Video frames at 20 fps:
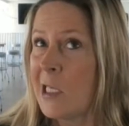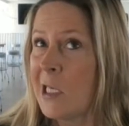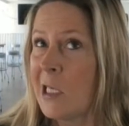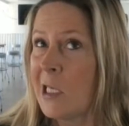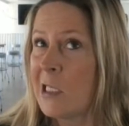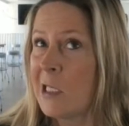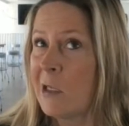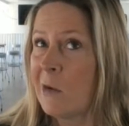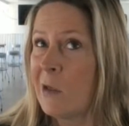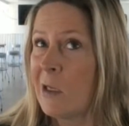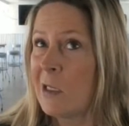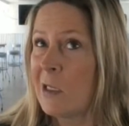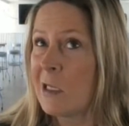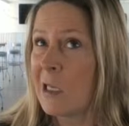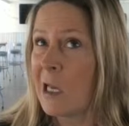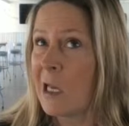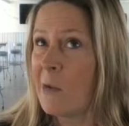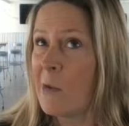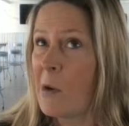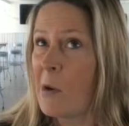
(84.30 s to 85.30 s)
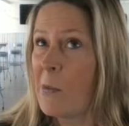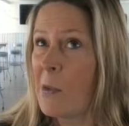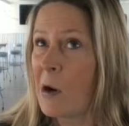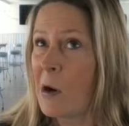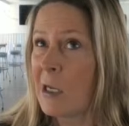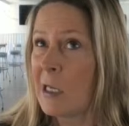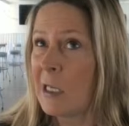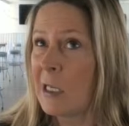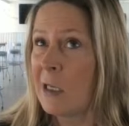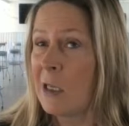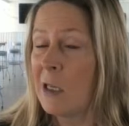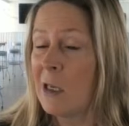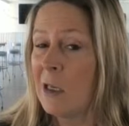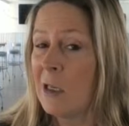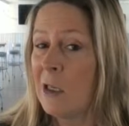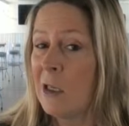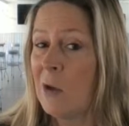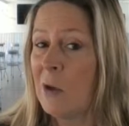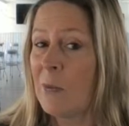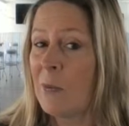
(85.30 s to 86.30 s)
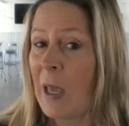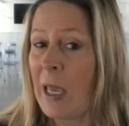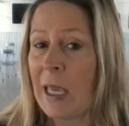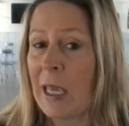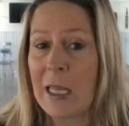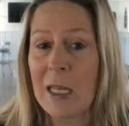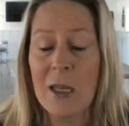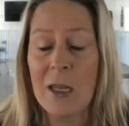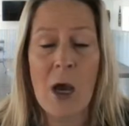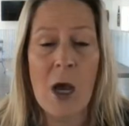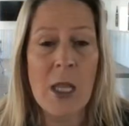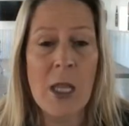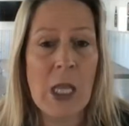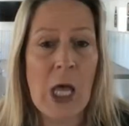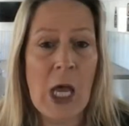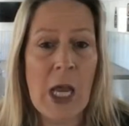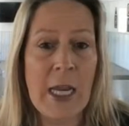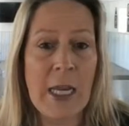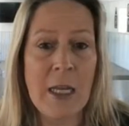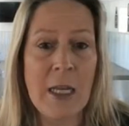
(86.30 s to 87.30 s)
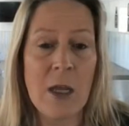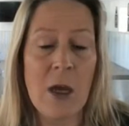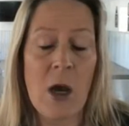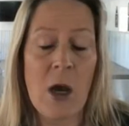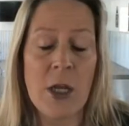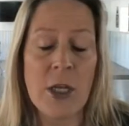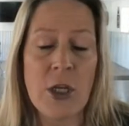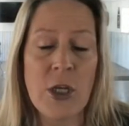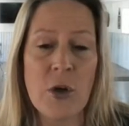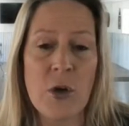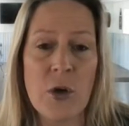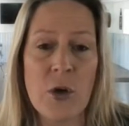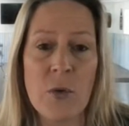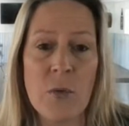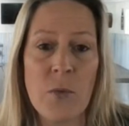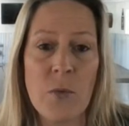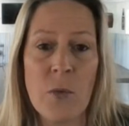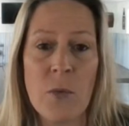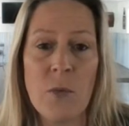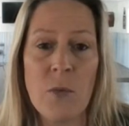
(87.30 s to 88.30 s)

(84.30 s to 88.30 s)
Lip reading: let's see what else I got about parking. You can pay it online on your,